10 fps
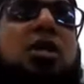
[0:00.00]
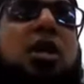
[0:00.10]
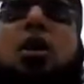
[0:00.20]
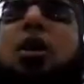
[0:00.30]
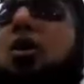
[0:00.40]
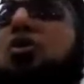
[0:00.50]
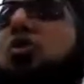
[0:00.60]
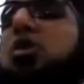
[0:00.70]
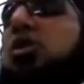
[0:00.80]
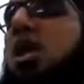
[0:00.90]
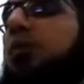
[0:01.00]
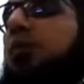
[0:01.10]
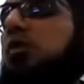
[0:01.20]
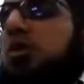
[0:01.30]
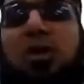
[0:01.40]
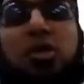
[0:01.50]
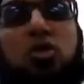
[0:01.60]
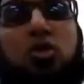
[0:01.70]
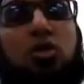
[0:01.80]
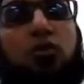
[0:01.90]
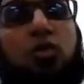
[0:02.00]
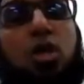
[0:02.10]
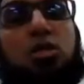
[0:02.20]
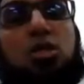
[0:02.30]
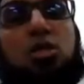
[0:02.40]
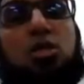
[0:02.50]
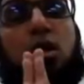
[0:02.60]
wa ta'ala. So an example of the perfect choice of words is